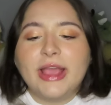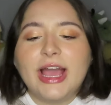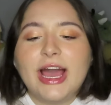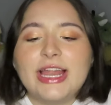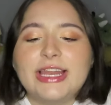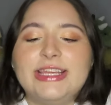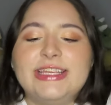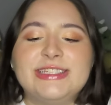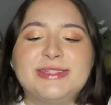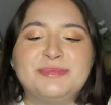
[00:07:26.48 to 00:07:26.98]
my
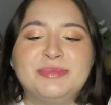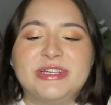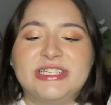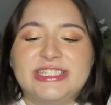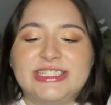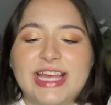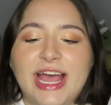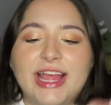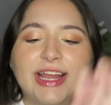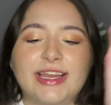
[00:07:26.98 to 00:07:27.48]
god, he's
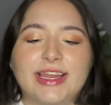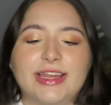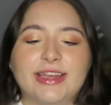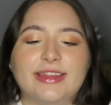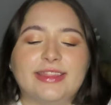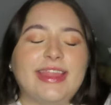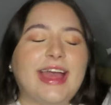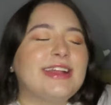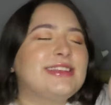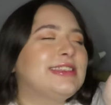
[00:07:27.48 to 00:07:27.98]

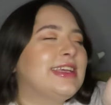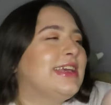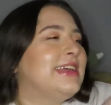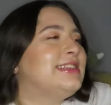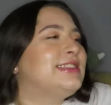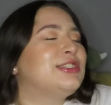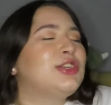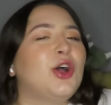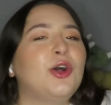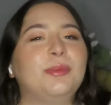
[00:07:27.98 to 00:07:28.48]
Poseidon.
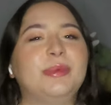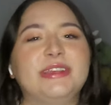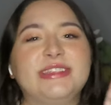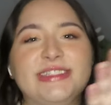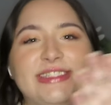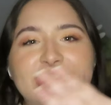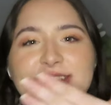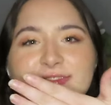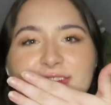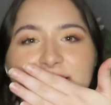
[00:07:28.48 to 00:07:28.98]
It's Toby
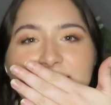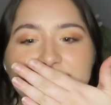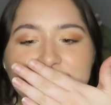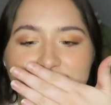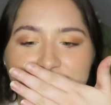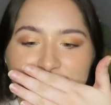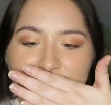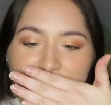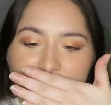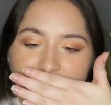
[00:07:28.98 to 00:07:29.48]

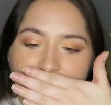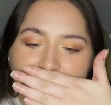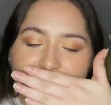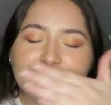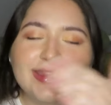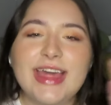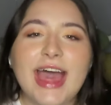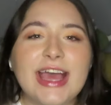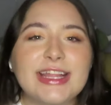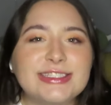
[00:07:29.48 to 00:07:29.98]
Stevens.
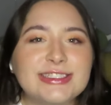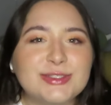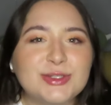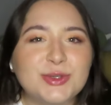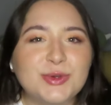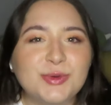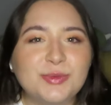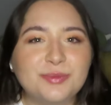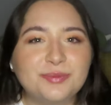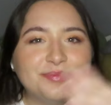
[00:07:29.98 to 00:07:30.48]
That's
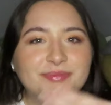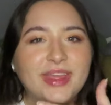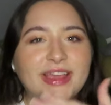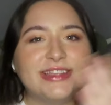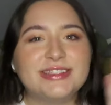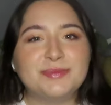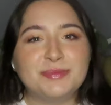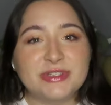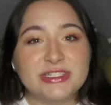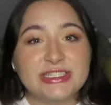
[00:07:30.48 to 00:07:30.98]
who,
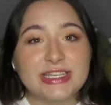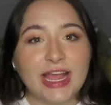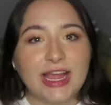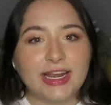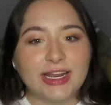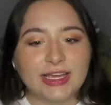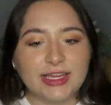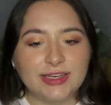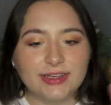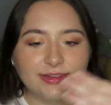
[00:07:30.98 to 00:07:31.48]
it's
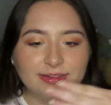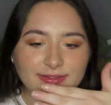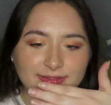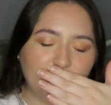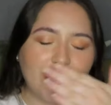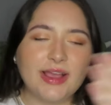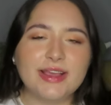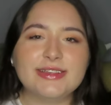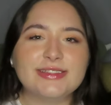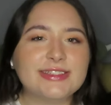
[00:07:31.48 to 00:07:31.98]
Poseidon.
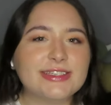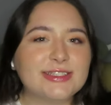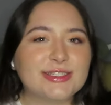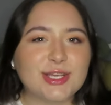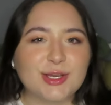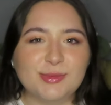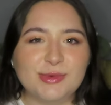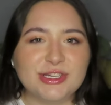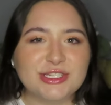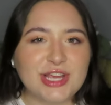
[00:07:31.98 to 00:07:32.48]
Why is he
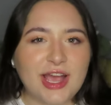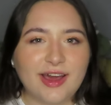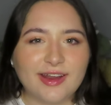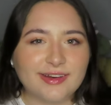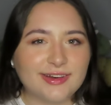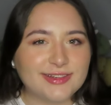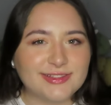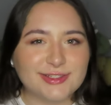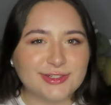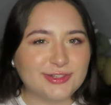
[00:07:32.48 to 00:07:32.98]
so much
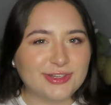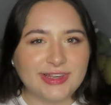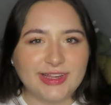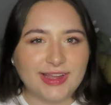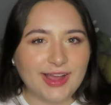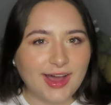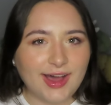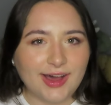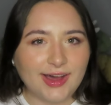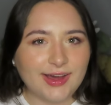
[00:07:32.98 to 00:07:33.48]
hotter as a Greek
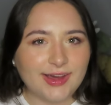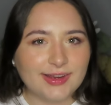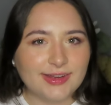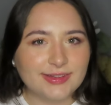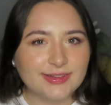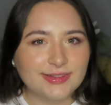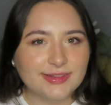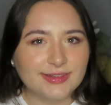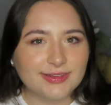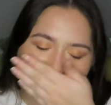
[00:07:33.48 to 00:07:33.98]

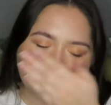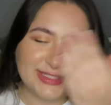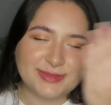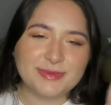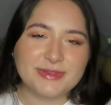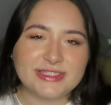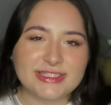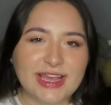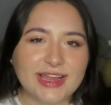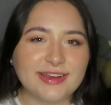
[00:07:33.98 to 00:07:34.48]
god? It's
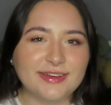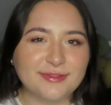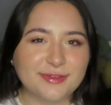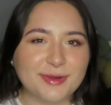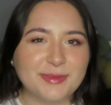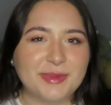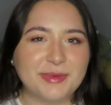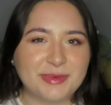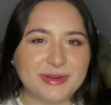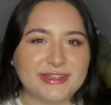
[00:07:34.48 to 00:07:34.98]
Poseidon
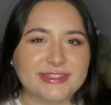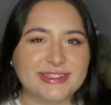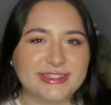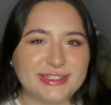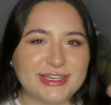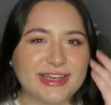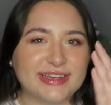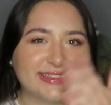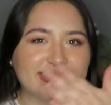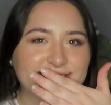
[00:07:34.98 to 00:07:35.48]
from the Percy
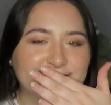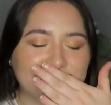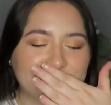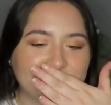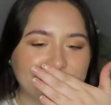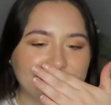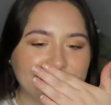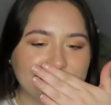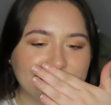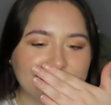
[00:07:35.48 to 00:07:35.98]
Jackson
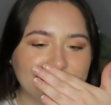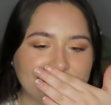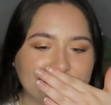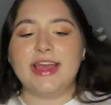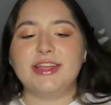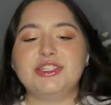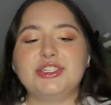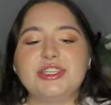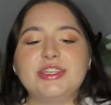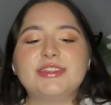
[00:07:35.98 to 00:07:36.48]
series.
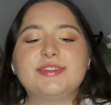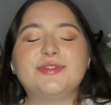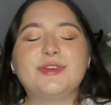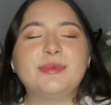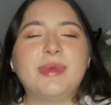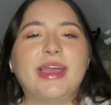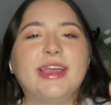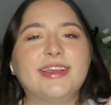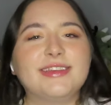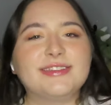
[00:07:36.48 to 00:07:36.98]
And she's
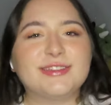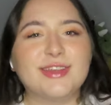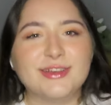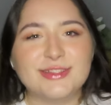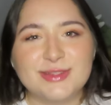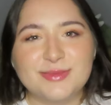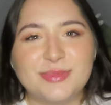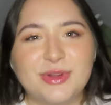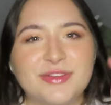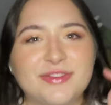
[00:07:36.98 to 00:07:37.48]
from Angus
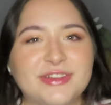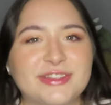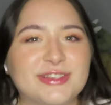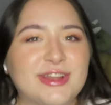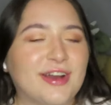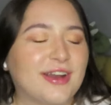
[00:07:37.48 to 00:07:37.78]
Thongs and Perfect